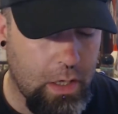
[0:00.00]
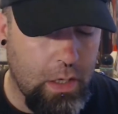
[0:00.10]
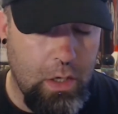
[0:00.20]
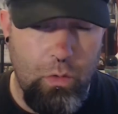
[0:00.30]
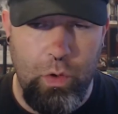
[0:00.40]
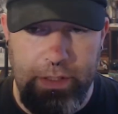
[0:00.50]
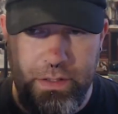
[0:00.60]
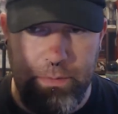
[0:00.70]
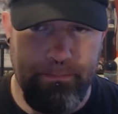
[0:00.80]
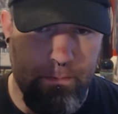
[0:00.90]

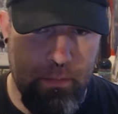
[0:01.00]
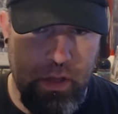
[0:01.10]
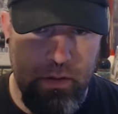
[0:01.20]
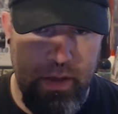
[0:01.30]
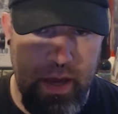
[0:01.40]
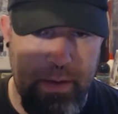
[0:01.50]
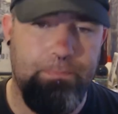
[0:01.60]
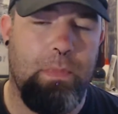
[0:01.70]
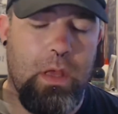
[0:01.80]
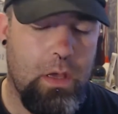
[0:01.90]
warnings. They're there.
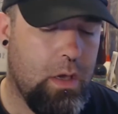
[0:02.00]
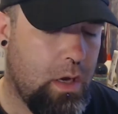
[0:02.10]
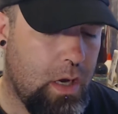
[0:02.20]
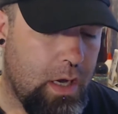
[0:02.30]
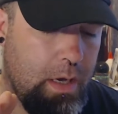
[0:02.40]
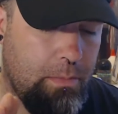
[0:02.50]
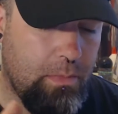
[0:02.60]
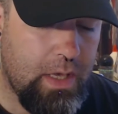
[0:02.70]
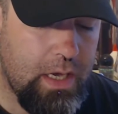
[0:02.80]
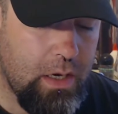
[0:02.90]

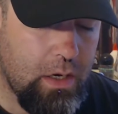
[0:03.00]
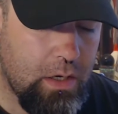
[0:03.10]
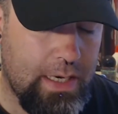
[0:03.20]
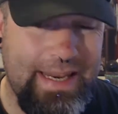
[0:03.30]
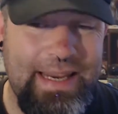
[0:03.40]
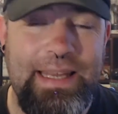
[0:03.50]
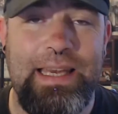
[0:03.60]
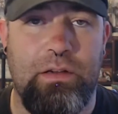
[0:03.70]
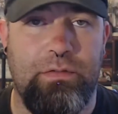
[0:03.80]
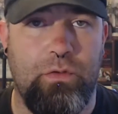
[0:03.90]
They are clearly
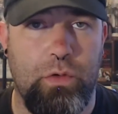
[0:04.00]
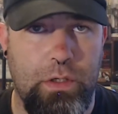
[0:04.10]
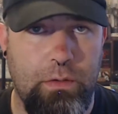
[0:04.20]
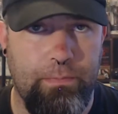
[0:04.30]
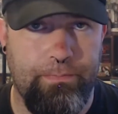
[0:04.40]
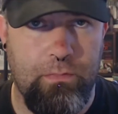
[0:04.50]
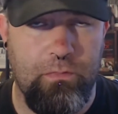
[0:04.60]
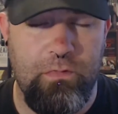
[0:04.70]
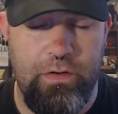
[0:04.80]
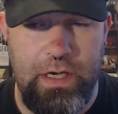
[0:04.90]
Californian,
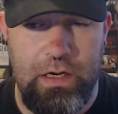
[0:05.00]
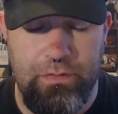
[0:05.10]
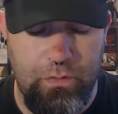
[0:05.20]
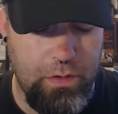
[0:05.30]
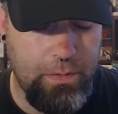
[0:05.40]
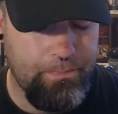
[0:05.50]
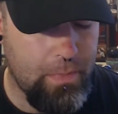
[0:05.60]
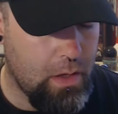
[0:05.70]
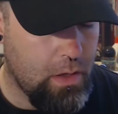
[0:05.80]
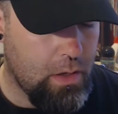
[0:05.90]
very Californian.
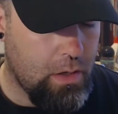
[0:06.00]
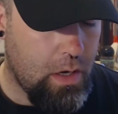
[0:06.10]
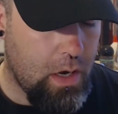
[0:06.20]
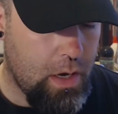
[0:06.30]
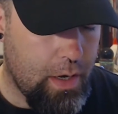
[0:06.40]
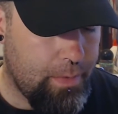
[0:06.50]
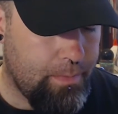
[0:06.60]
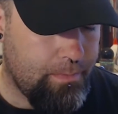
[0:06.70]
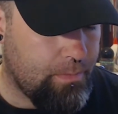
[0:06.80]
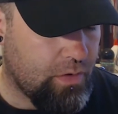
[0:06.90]

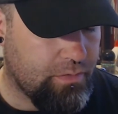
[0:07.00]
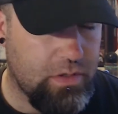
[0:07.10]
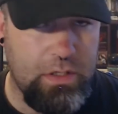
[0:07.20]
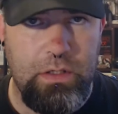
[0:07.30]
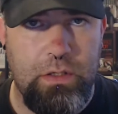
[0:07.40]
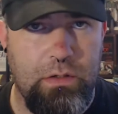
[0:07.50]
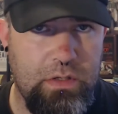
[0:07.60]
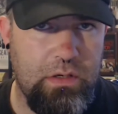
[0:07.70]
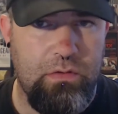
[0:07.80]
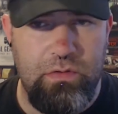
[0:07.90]
Obviously,
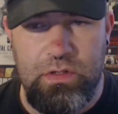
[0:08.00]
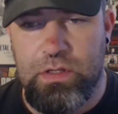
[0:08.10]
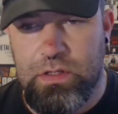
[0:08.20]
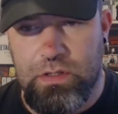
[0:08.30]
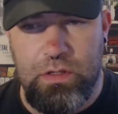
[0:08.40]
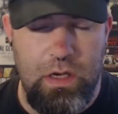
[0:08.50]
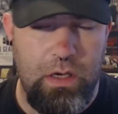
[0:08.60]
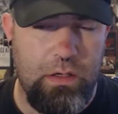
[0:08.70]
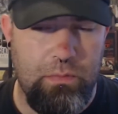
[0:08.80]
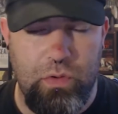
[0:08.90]
Centre of Disease,
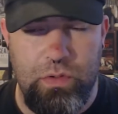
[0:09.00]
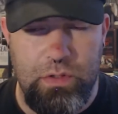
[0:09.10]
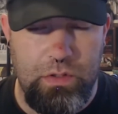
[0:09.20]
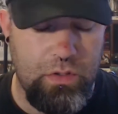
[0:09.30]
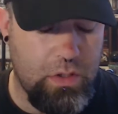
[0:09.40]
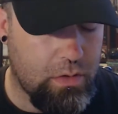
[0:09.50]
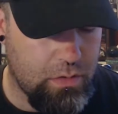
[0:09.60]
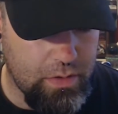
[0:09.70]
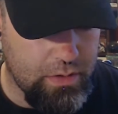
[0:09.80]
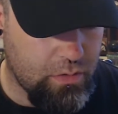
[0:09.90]
Poison Control, and
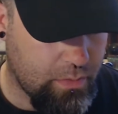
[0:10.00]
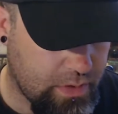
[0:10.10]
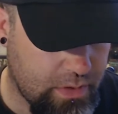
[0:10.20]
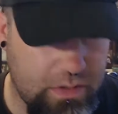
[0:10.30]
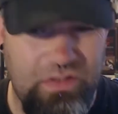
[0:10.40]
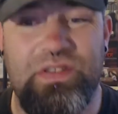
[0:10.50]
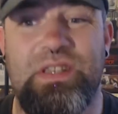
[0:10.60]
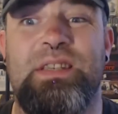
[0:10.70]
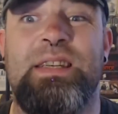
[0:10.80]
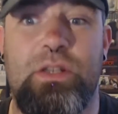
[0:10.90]
all that sort of business.
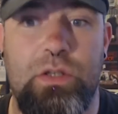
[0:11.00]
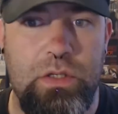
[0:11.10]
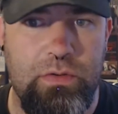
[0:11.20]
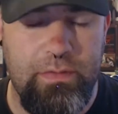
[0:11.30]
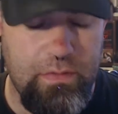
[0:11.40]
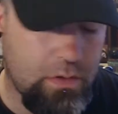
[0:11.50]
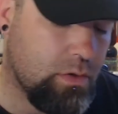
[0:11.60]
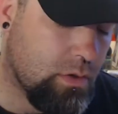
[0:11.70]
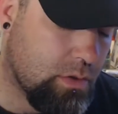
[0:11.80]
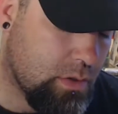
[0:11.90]
Physicians rather than
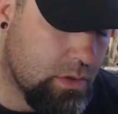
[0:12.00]
doctors,